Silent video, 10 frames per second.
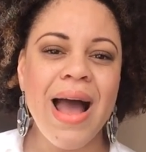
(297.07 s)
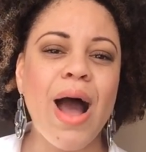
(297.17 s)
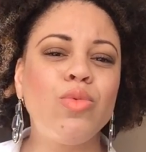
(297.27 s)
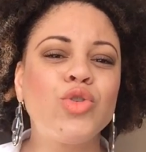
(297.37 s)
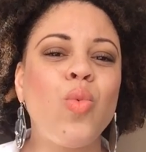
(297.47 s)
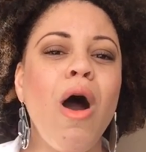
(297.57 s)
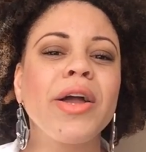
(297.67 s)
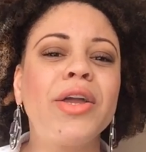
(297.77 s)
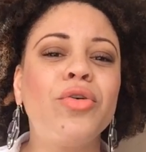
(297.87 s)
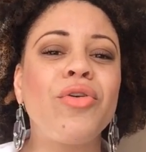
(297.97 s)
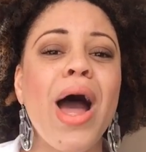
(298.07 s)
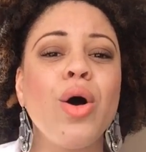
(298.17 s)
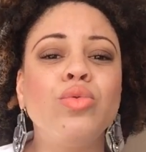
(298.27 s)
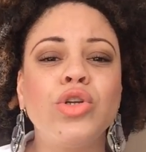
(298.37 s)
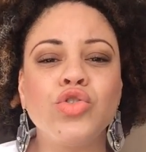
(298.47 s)
I was walking
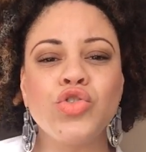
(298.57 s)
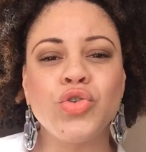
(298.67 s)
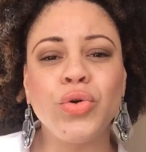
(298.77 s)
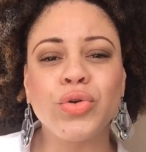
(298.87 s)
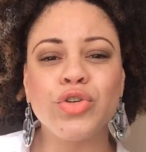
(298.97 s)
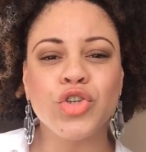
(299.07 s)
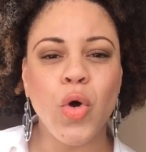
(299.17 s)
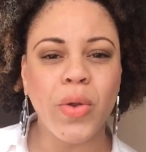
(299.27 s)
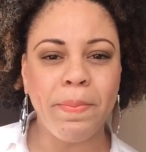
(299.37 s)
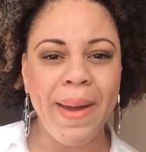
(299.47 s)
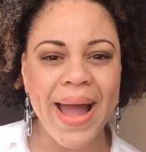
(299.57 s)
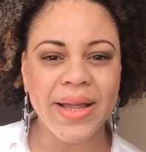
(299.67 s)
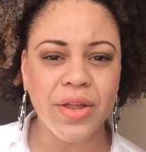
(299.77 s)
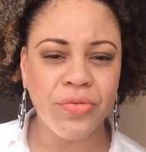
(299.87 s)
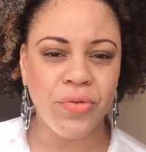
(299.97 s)
around in circles, going
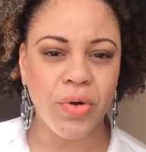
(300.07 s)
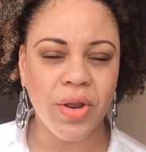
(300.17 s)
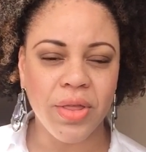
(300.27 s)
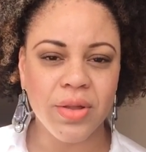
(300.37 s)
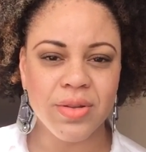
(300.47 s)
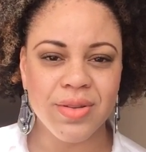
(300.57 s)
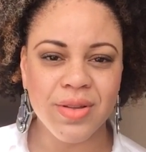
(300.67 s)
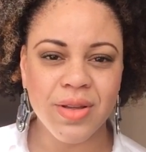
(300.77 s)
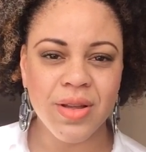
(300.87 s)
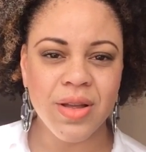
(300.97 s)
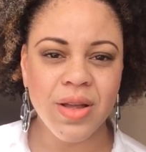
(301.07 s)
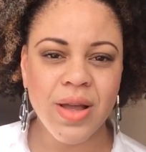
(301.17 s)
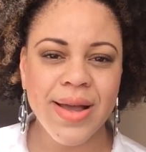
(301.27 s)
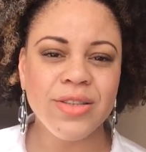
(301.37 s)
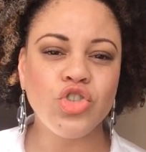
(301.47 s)
back and forth,
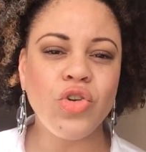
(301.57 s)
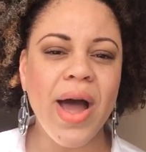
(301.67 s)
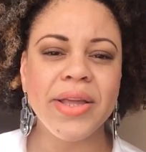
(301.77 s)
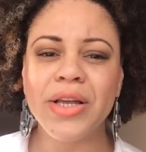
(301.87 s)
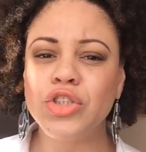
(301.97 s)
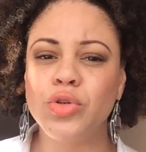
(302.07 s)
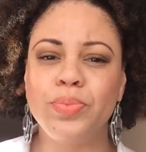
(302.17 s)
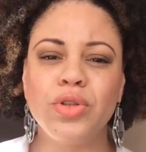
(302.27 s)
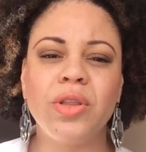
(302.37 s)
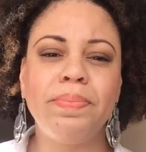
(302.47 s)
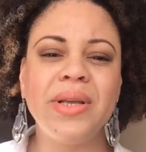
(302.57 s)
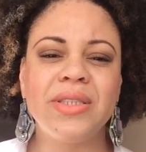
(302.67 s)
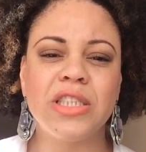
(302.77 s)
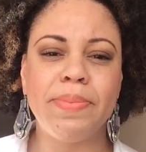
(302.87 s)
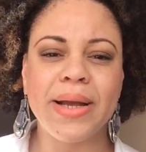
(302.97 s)
trying to put the
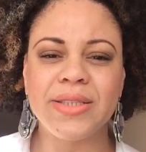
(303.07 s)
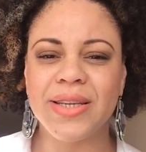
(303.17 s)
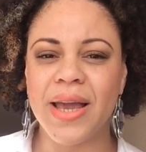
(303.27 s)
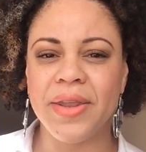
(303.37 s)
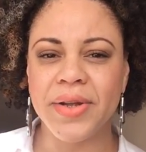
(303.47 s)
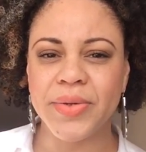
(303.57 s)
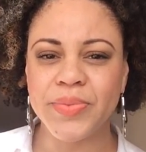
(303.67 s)
pieces back together.